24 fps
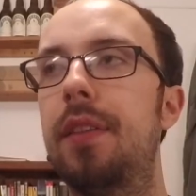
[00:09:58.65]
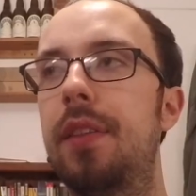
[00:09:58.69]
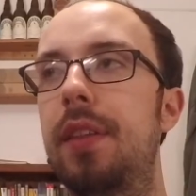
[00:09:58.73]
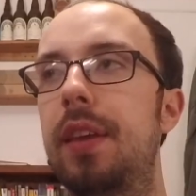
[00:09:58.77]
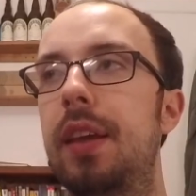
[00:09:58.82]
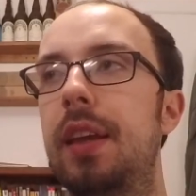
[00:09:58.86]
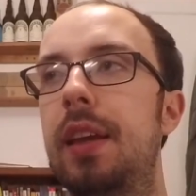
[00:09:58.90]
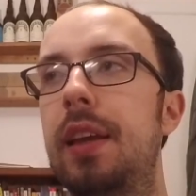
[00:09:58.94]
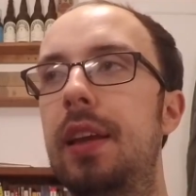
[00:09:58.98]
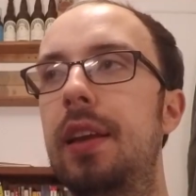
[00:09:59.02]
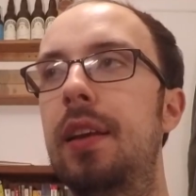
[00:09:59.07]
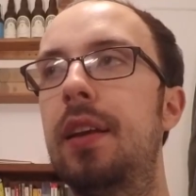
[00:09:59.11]

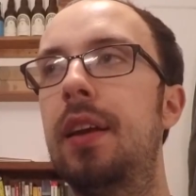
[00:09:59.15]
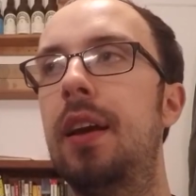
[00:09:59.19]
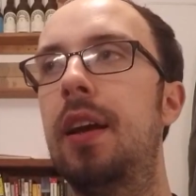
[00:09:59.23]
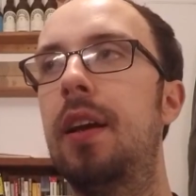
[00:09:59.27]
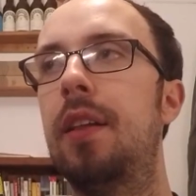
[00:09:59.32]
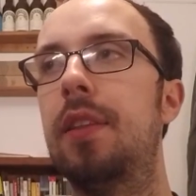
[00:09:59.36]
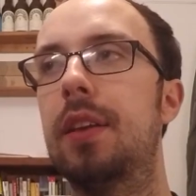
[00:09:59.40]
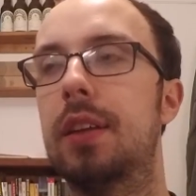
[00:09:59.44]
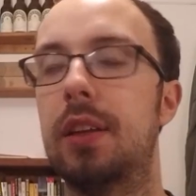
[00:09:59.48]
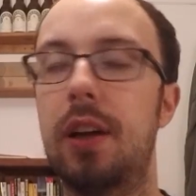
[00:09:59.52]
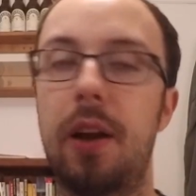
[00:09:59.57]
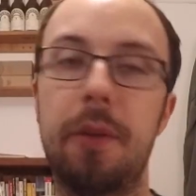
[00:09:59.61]
The
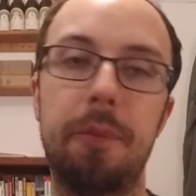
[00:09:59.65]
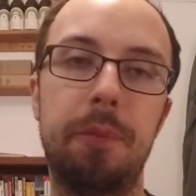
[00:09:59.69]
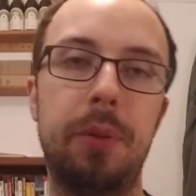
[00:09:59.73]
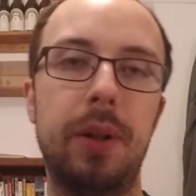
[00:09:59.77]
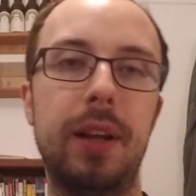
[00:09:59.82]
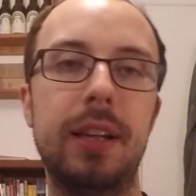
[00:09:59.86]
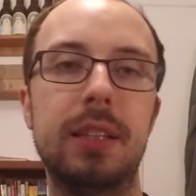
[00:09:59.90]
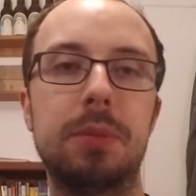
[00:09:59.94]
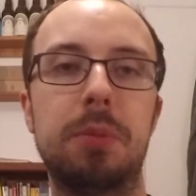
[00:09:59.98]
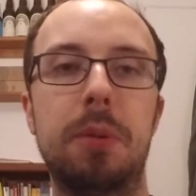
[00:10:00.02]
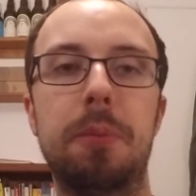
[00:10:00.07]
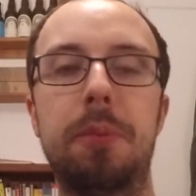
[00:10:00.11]
gunplay
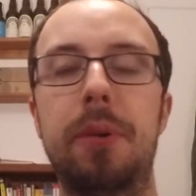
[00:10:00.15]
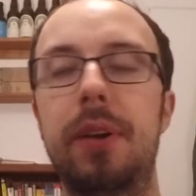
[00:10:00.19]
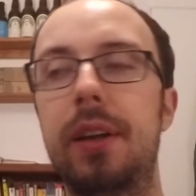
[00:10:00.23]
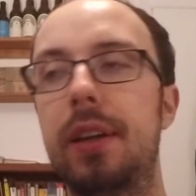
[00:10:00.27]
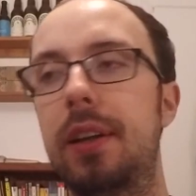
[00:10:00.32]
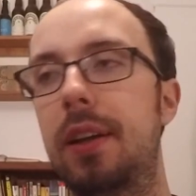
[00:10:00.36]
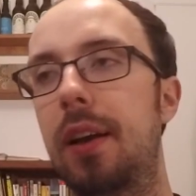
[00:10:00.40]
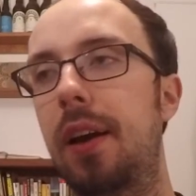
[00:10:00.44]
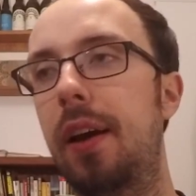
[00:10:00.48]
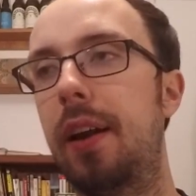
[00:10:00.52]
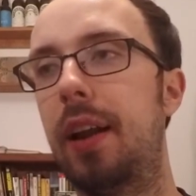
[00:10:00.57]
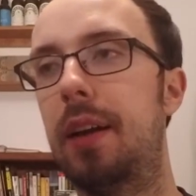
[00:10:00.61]
has been pretty
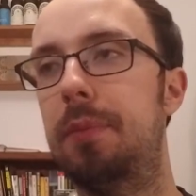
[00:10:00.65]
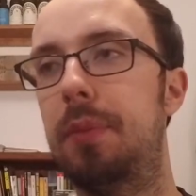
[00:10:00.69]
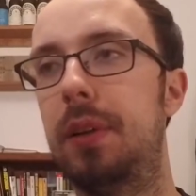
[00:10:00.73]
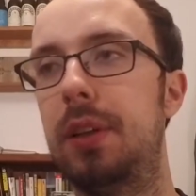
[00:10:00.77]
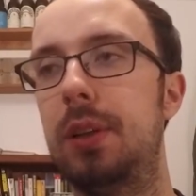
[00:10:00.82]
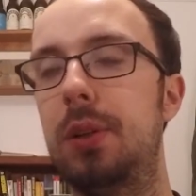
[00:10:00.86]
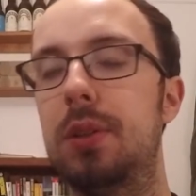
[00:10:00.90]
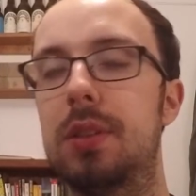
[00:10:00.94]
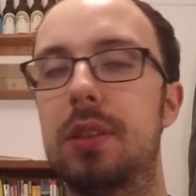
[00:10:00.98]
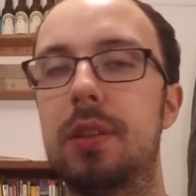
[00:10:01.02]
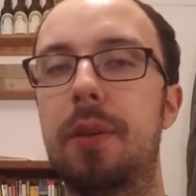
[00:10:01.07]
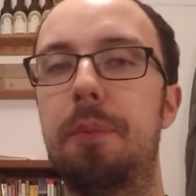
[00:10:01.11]
good. I've been
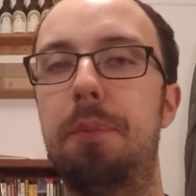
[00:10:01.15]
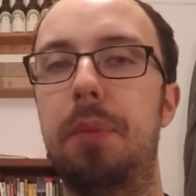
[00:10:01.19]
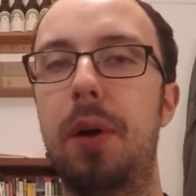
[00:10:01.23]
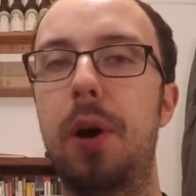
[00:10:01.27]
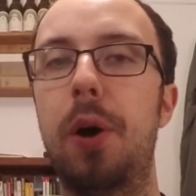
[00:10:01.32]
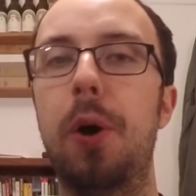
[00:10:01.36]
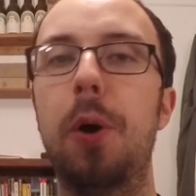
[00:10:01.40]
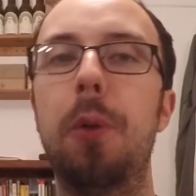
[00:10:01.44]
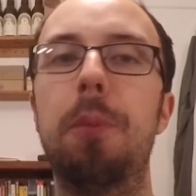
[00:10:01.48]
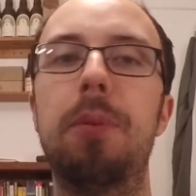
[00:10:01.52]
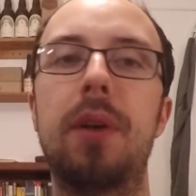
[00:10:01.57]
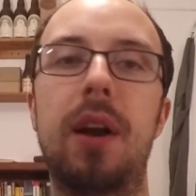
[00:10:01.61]
using a
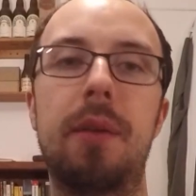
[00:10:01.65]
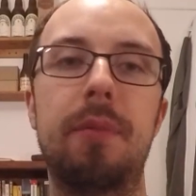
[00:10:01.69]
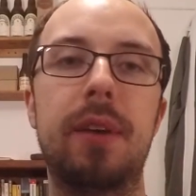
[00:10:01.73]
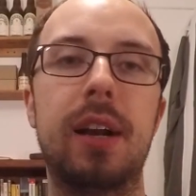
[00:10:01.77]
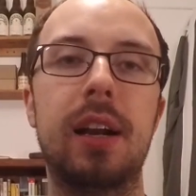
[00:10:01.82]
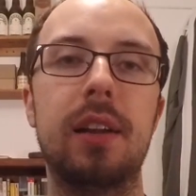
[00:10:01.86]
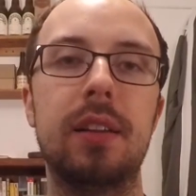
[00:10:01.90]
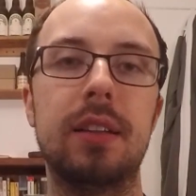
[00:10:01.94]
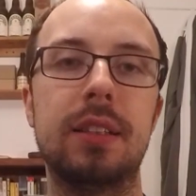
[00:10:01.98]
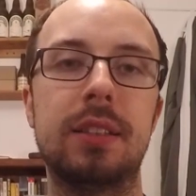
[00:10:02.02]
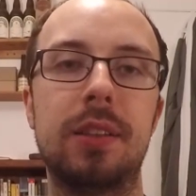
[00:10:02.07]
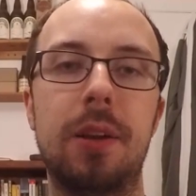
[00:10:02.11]
bow
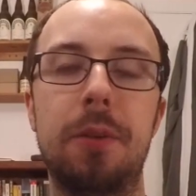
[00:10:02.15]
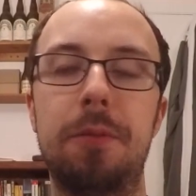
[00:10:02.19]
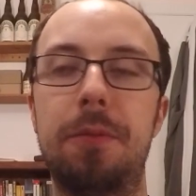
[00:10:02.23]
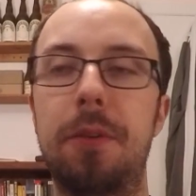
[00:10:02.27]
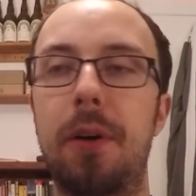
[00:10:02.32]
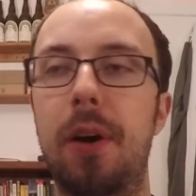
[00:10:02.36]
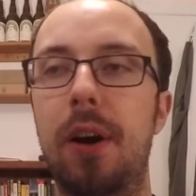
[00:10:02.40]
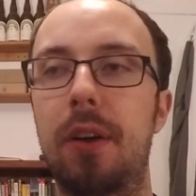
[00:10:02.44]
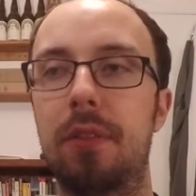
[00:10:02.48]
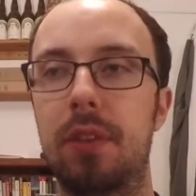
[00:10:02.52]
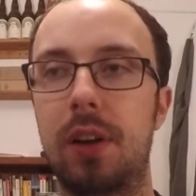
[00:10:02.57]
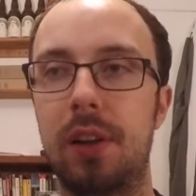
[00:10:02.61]
primarily so
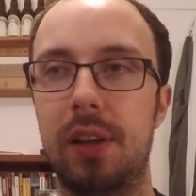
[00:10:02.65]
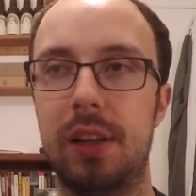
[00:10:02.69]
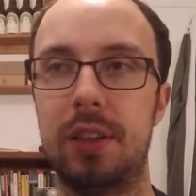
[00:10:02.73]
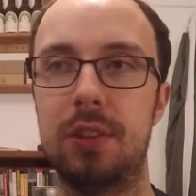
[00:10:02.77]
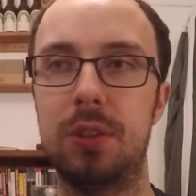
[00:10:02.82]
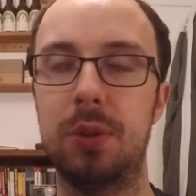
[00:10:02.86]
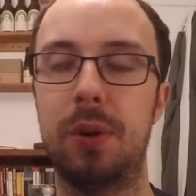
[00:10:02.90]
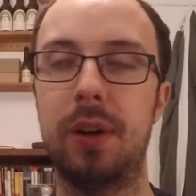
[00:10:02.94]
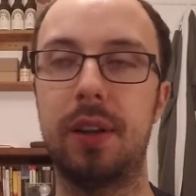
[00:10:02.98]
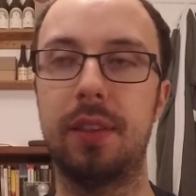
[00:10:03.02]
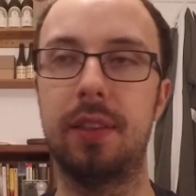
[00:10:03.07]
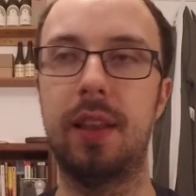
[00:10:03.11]
far and really
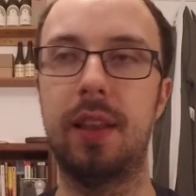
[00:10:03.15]
enjoying